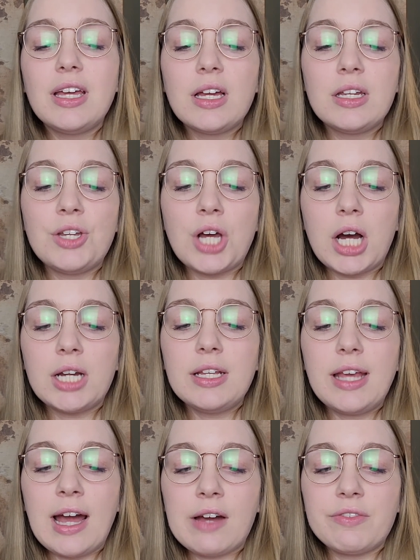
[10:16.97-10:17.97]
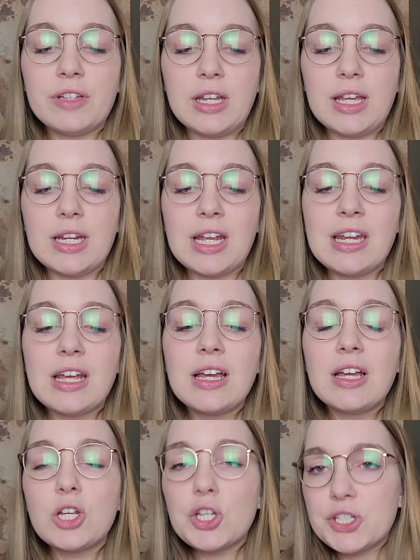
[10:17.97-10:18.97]
non-caffeinated
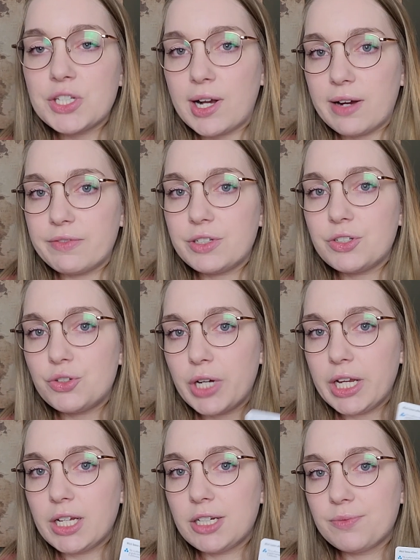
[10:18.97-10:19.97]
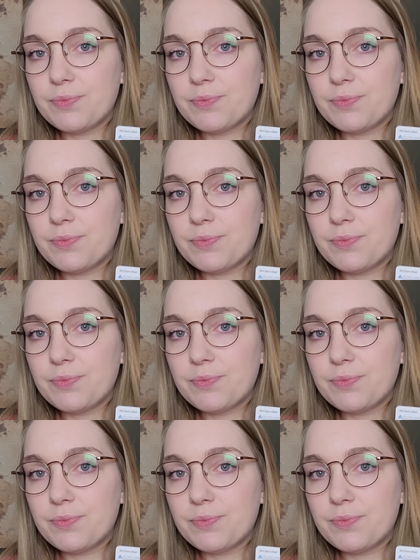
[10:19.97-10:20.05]
soft drink.